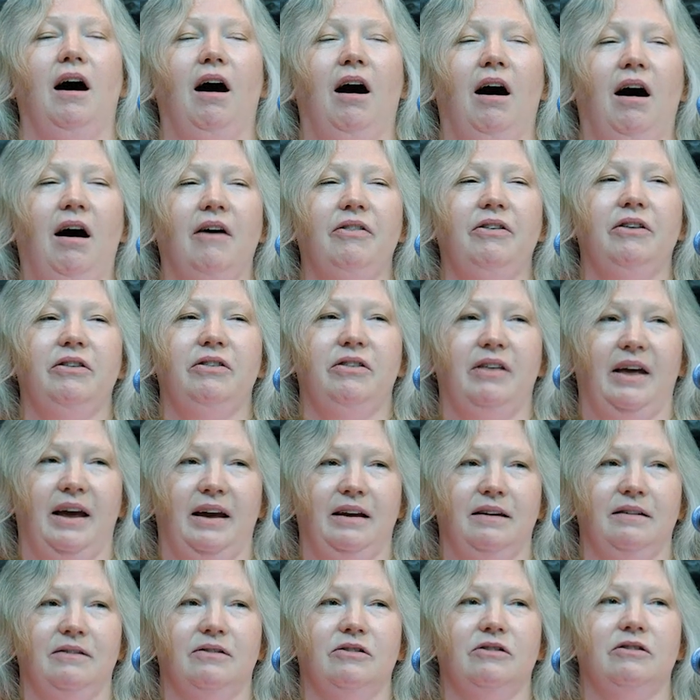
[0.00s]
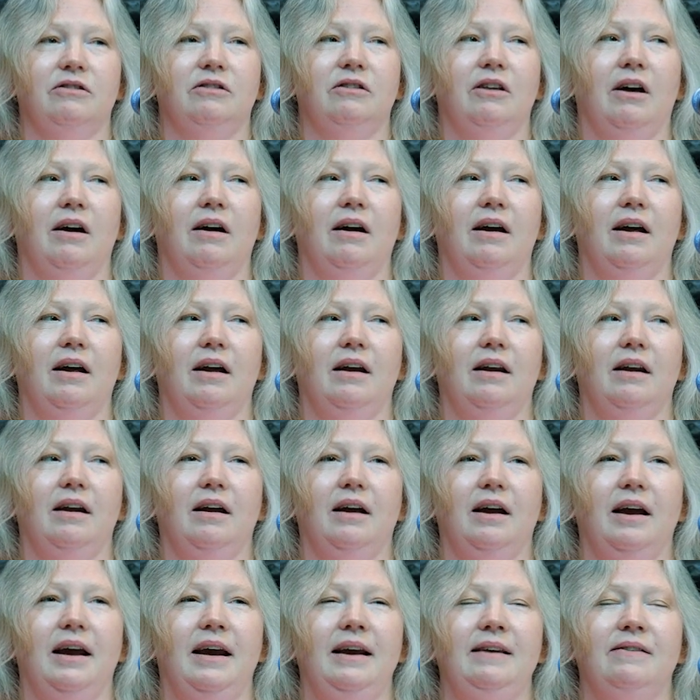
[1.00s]
are the things that
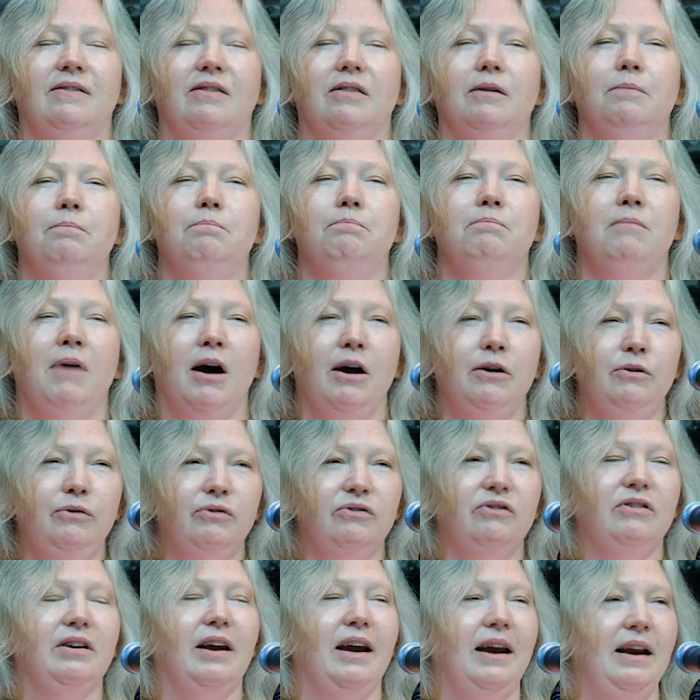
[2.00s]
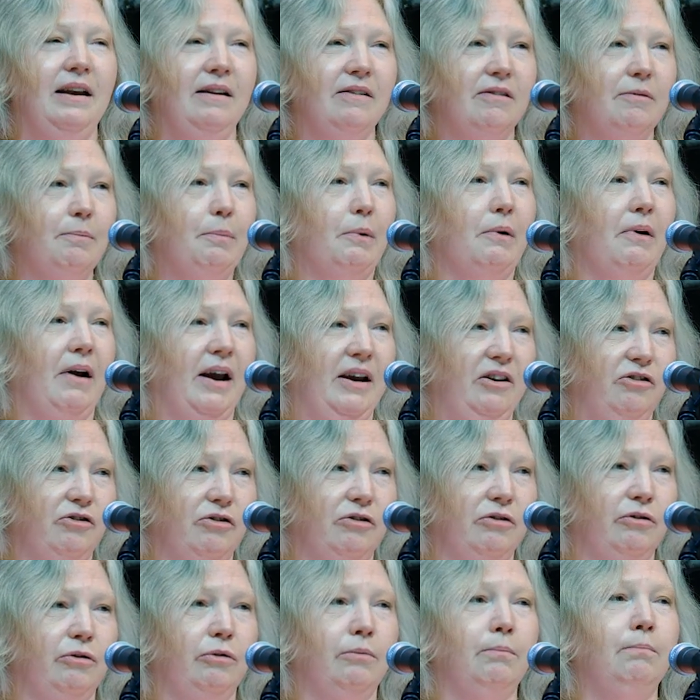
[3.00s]
is the most
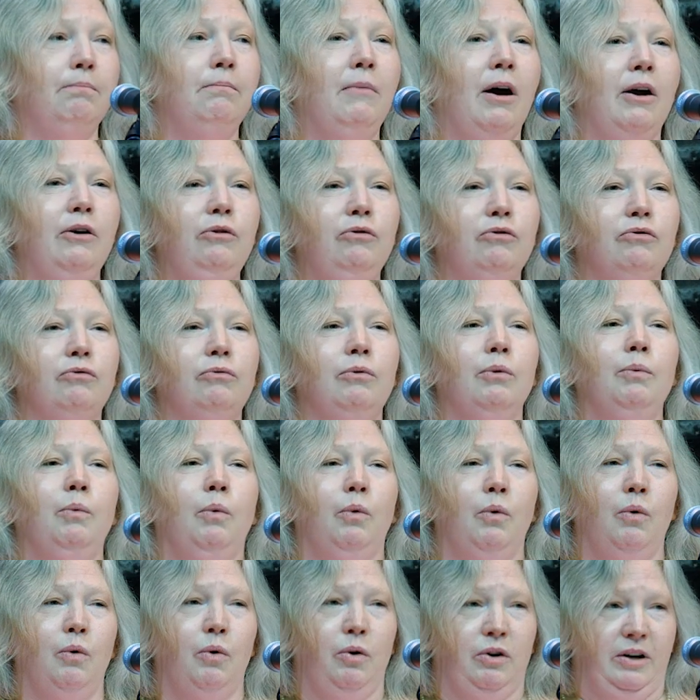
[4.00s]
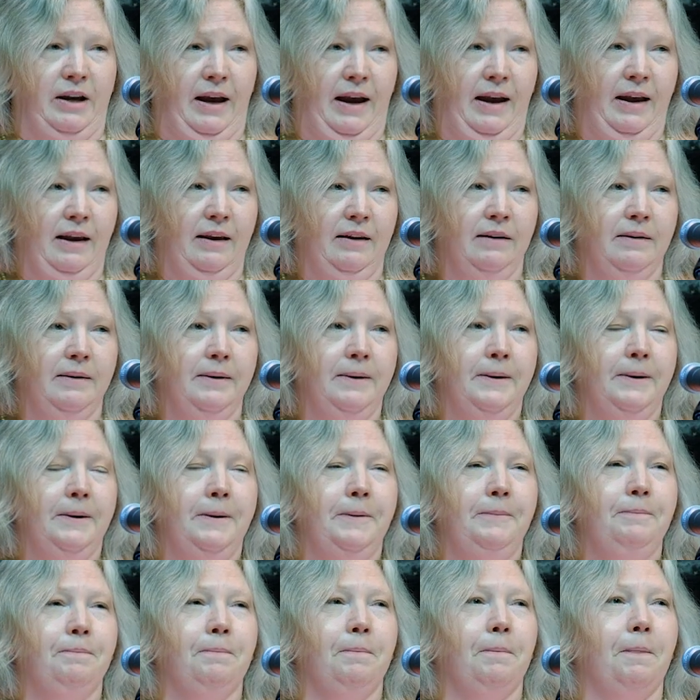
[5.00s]
inspirational, most rewarding,
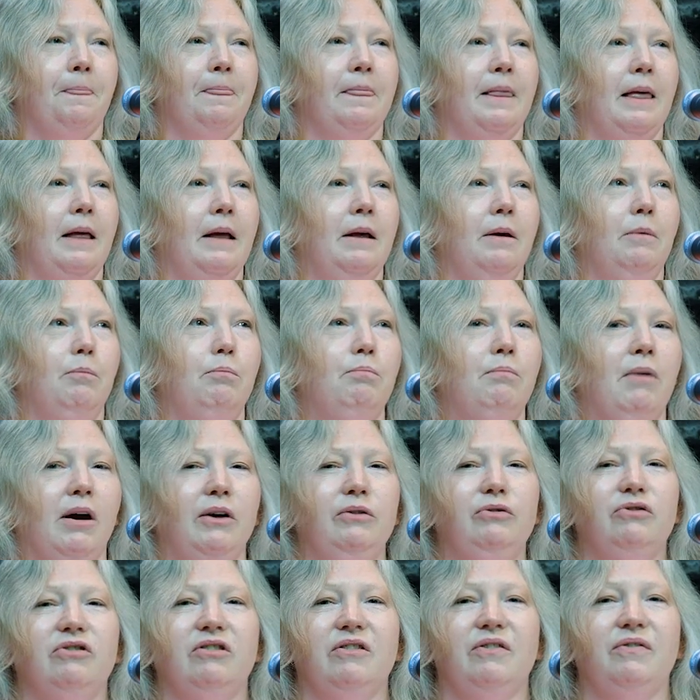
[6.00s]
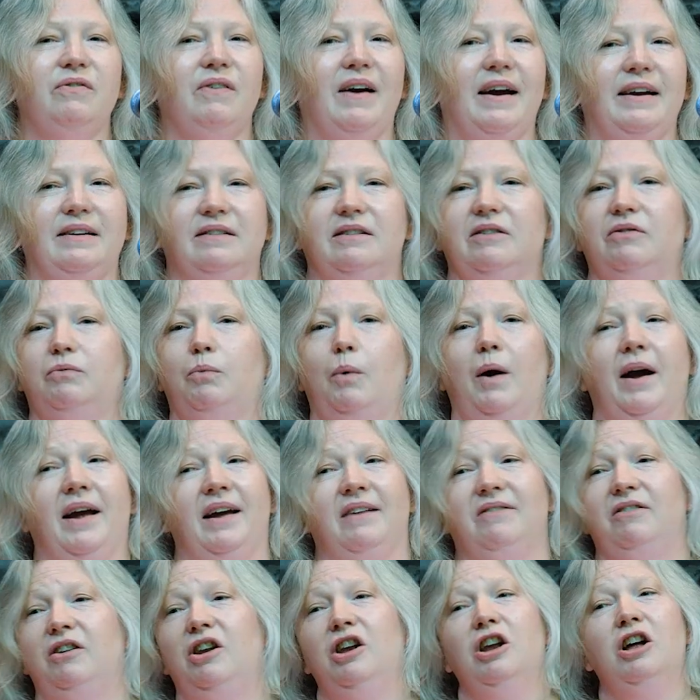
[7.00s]
most effective
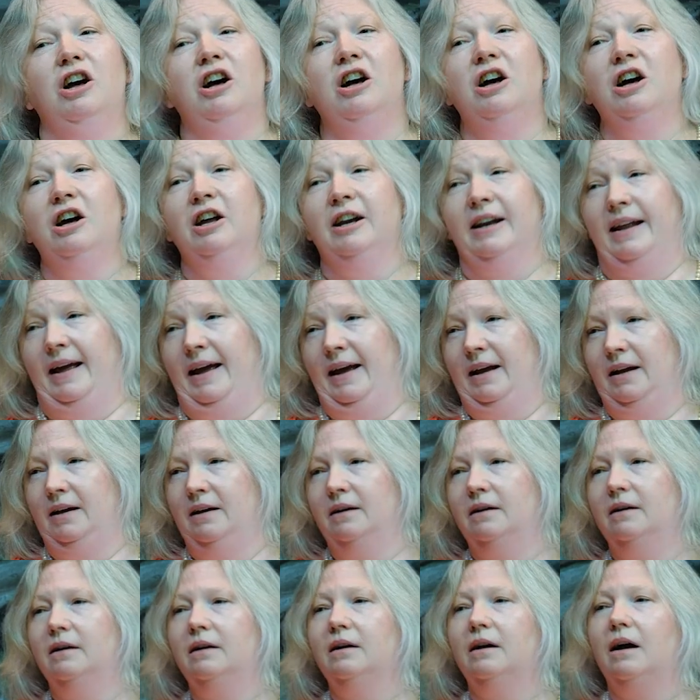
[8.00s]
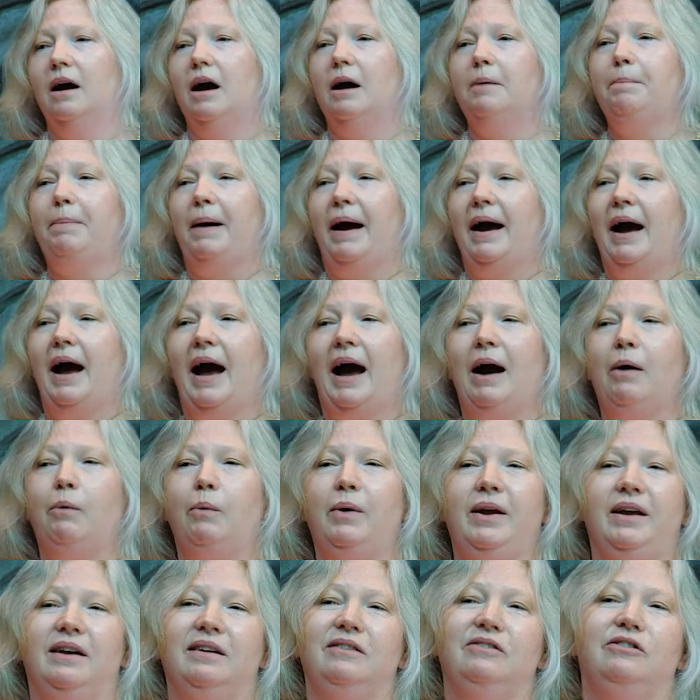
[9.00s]
way of learning about how
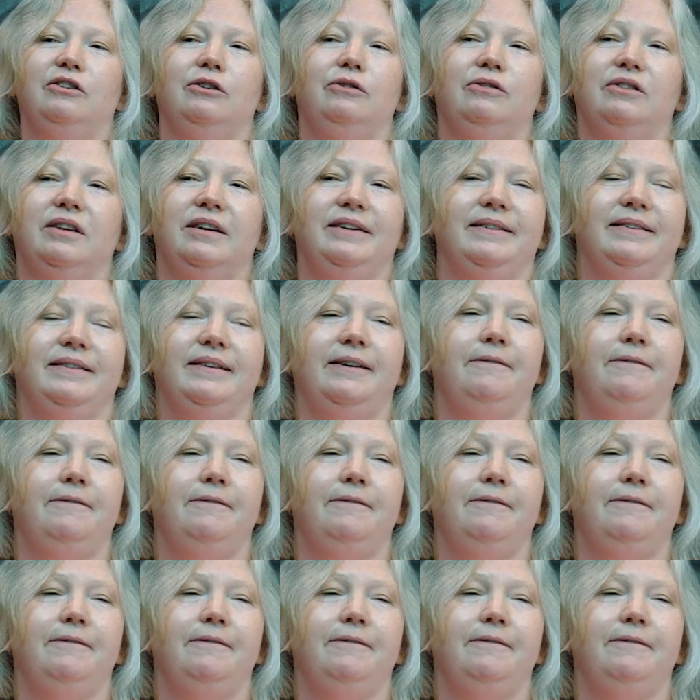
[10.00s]
we can do things